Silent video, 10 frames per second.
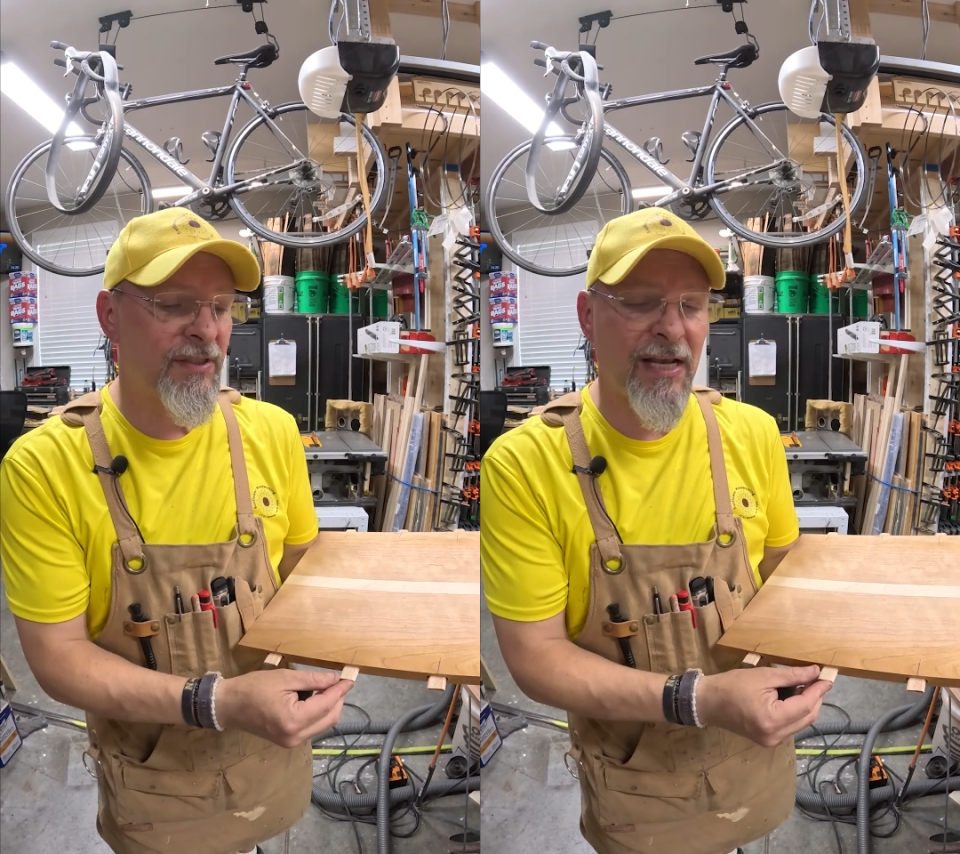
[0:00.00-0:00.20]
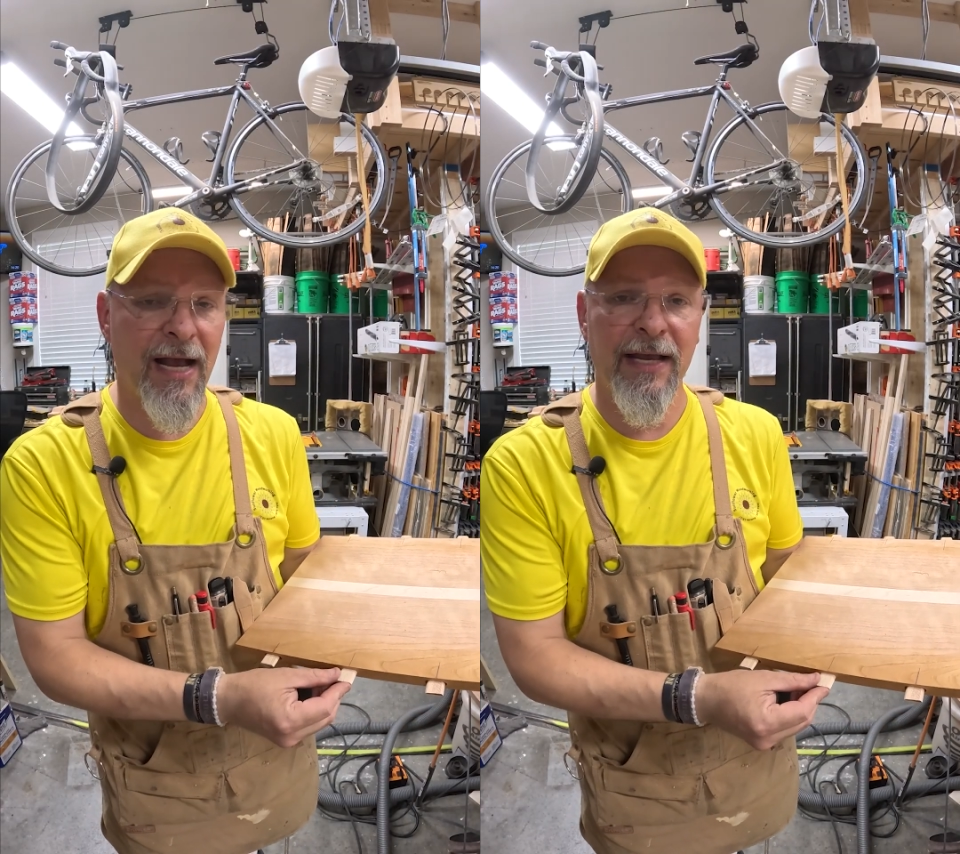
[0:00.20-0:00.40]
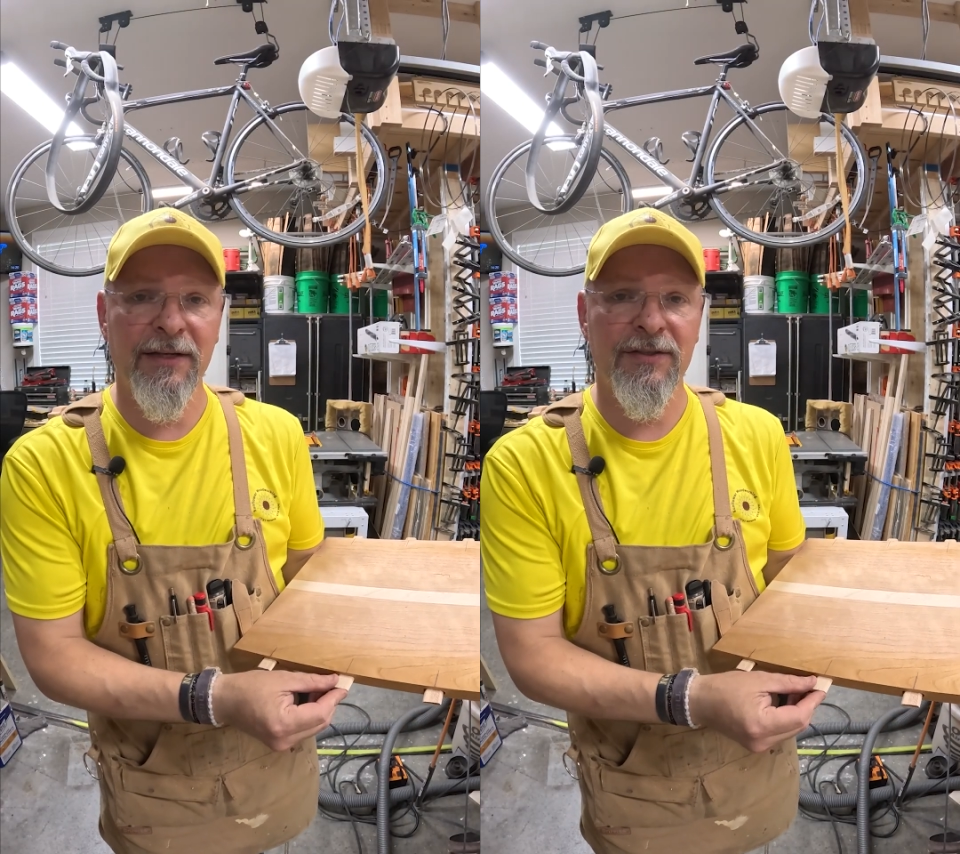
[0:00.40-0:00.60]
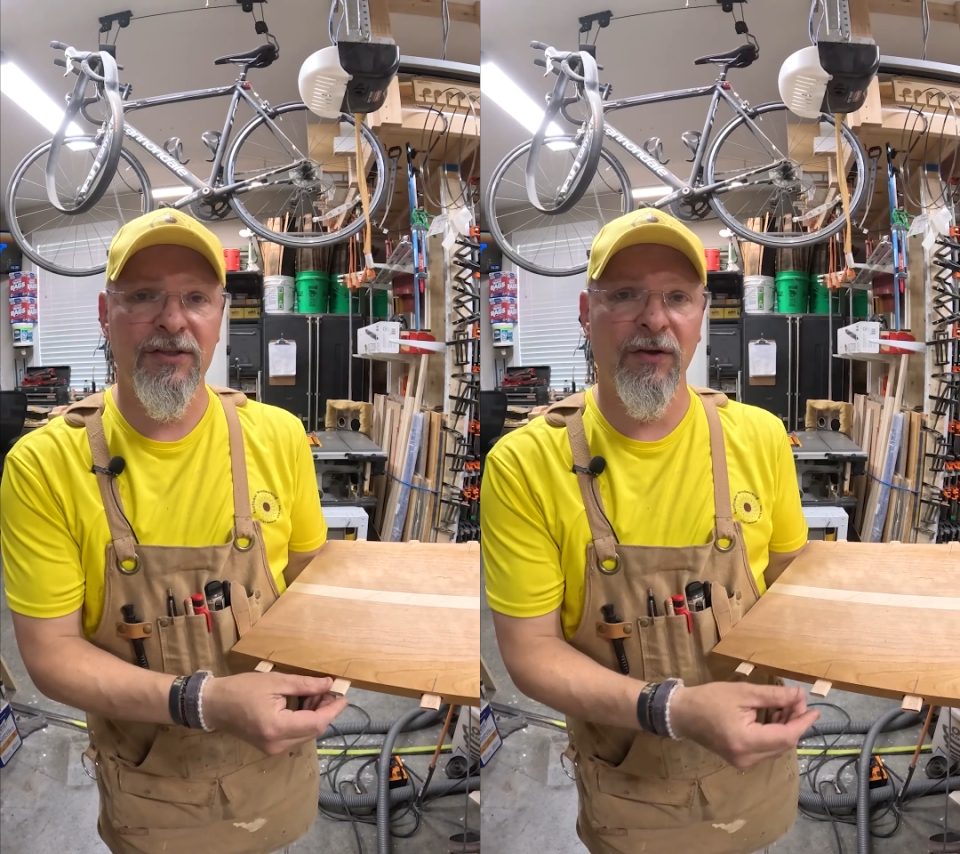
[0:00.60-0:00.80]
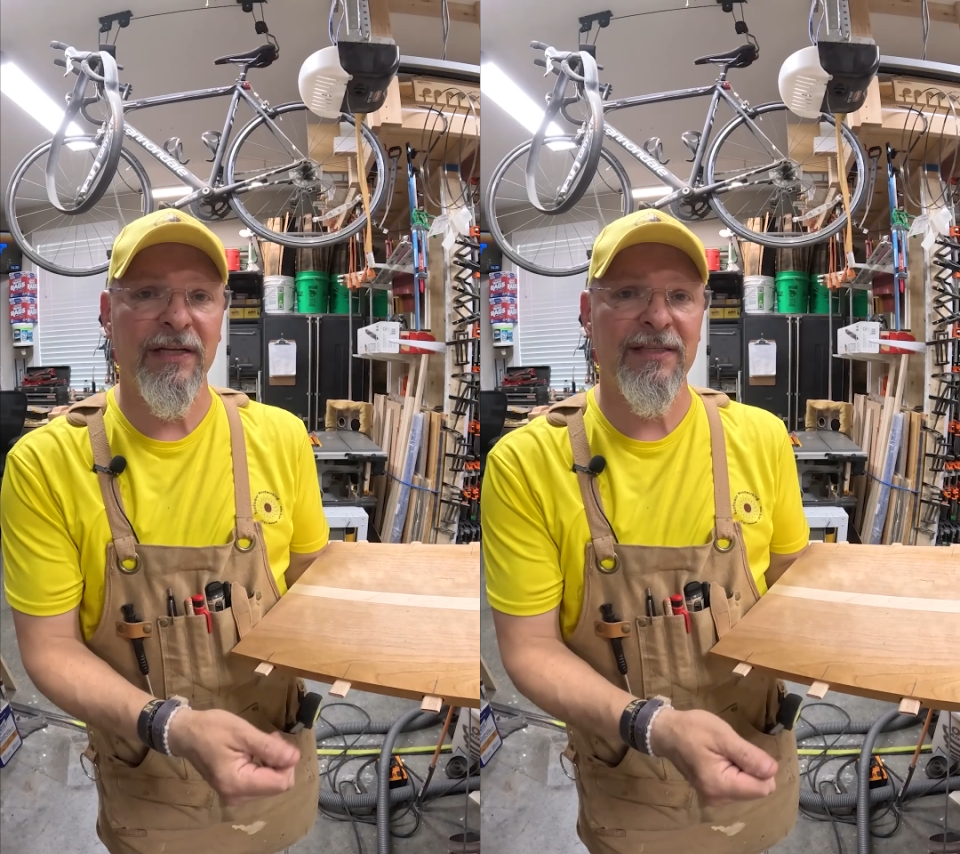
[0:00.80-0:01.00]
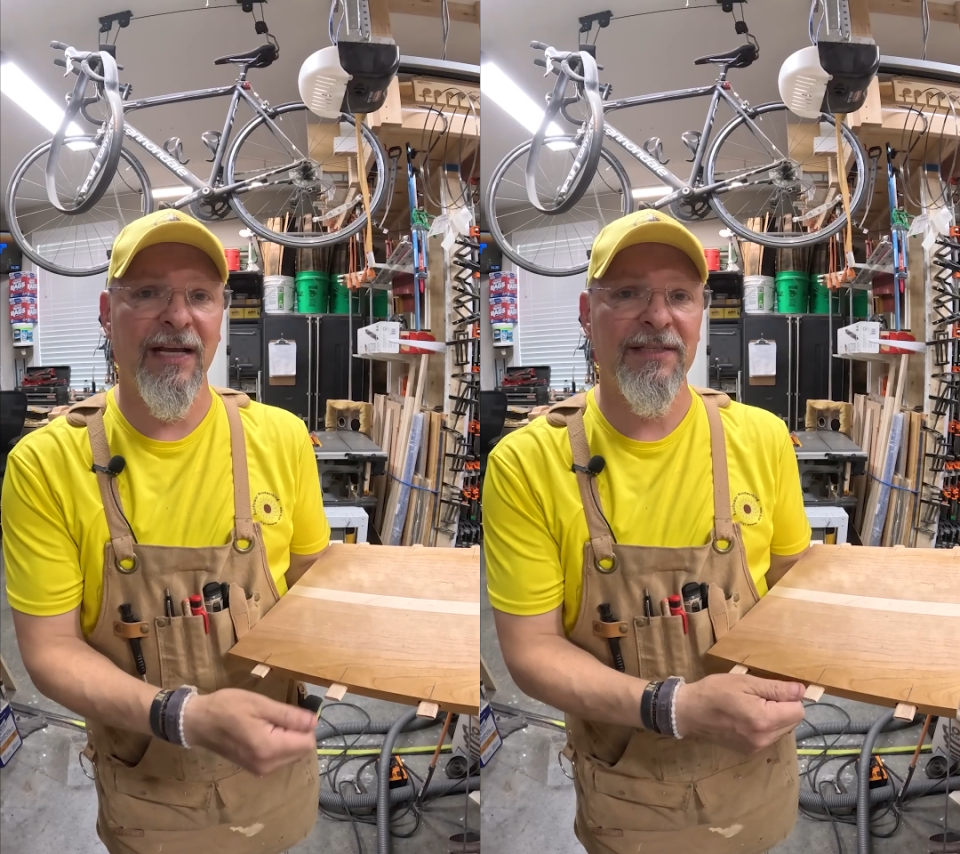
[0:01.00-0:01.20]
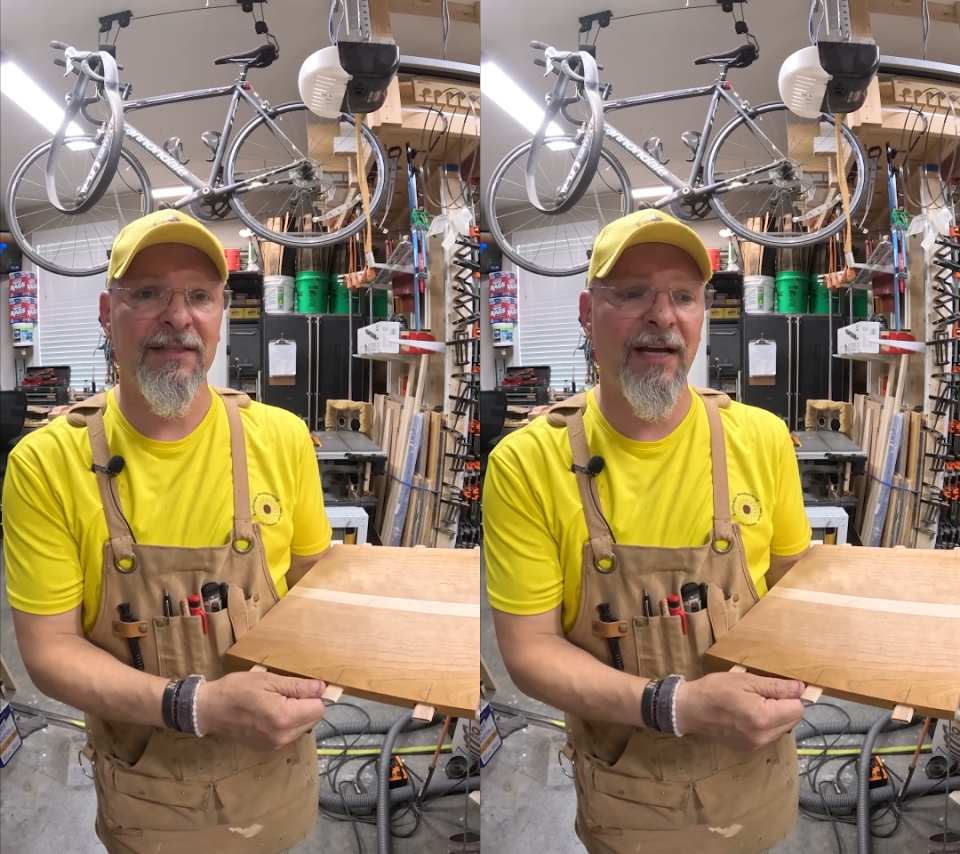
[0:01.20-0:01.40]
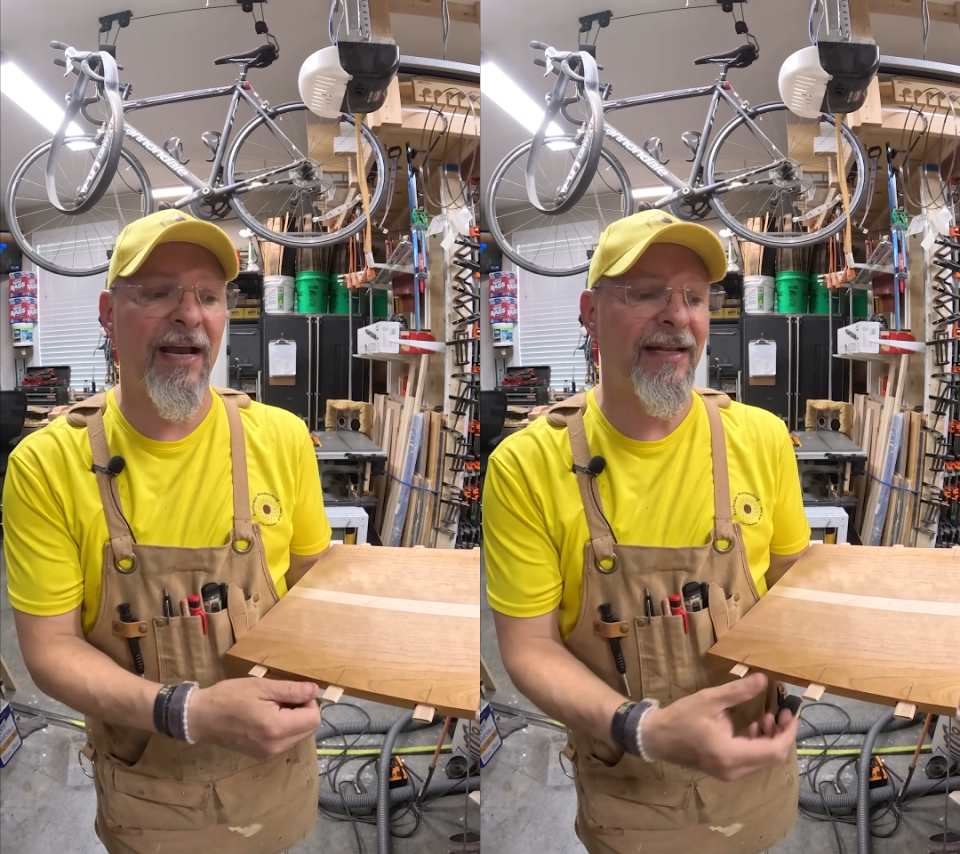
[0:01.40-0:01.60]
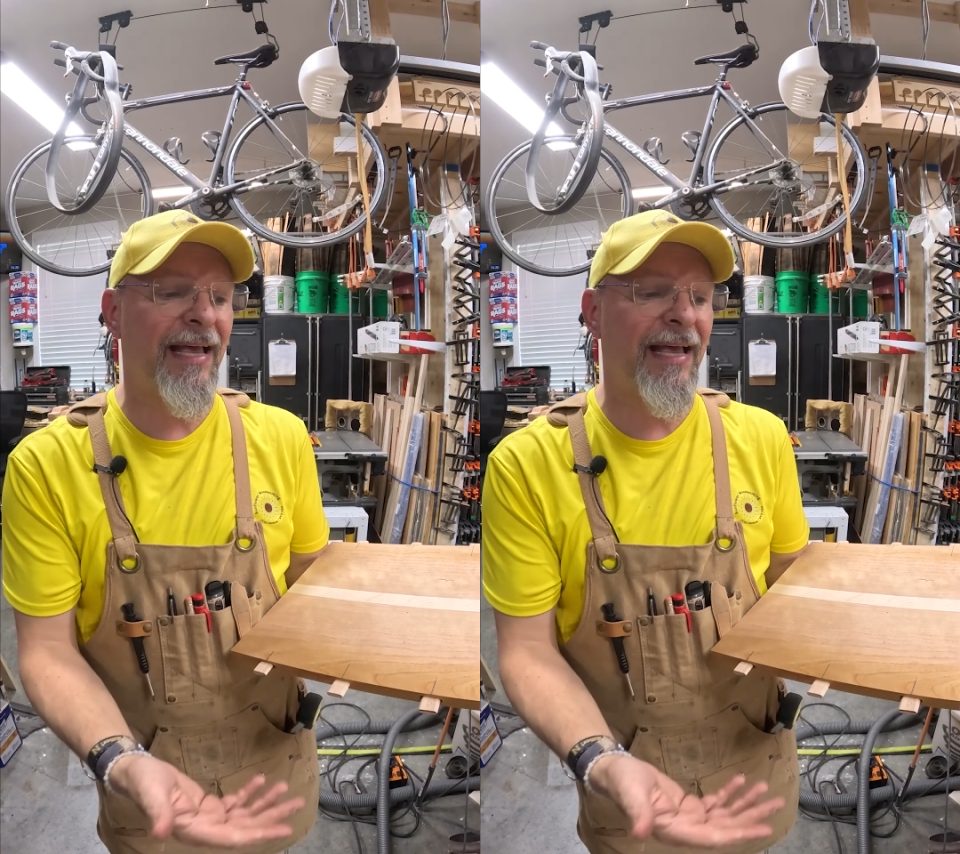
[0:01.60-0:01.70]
sides so it's nice and tight.